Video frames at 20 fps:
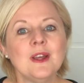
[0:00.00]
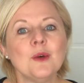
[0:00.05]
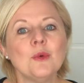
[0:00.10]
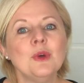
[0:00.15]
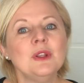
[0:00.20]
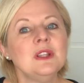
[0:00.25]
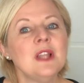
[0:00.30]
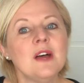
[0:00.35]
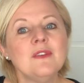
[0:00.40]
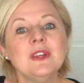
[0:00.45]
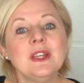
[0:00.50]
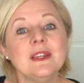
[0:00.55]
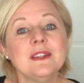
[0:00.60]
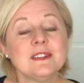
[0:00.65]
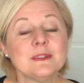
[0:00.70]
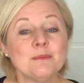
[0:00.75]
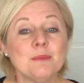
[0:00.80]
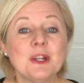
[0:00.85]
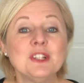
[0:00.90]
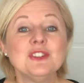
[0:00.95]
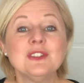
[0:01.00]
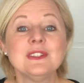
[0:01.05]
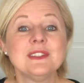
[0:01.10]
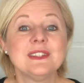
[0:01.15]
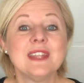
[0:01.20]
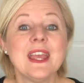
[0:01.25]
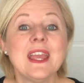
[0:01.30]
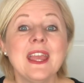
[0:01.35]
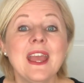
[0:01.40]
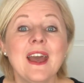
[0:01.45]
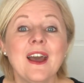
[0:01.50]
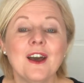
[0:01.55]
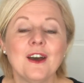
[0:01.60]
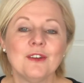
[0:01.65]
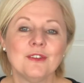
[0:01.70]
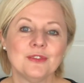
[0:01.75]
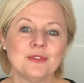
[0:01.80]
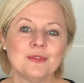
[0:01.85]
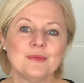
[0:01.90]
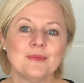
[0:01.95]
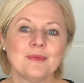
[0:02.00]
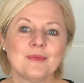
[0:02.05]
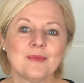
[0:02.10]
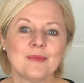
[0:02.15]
will love it as much as they have.